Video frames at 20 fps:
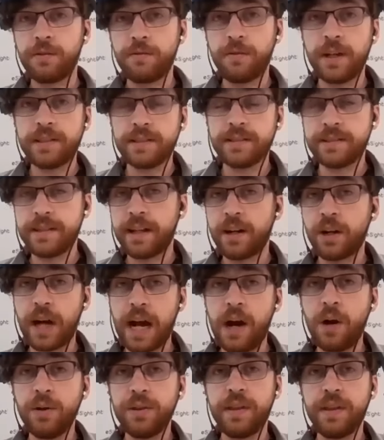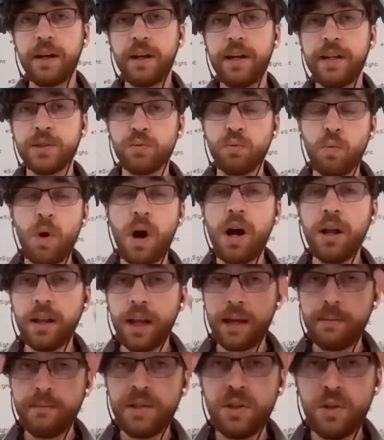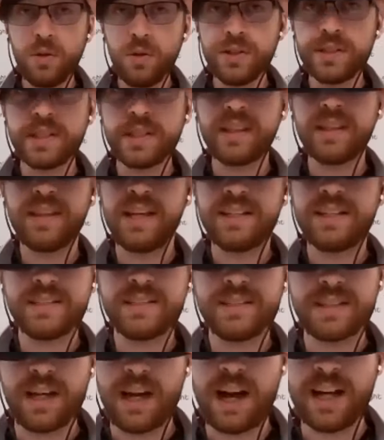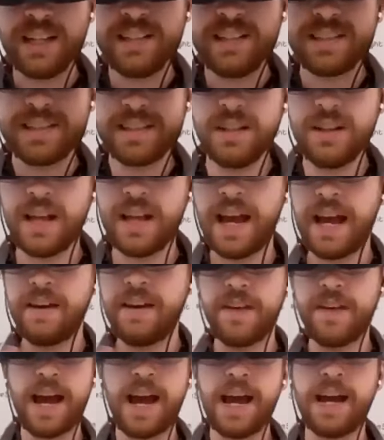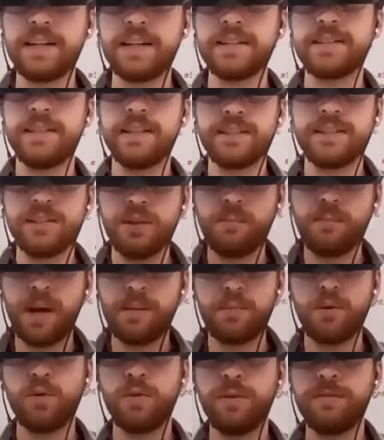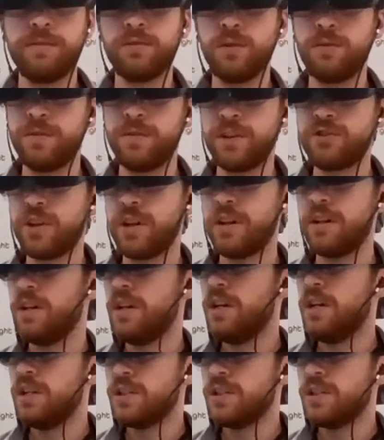devices that are out there is while I'm using this, I still have access to my peripheral vision.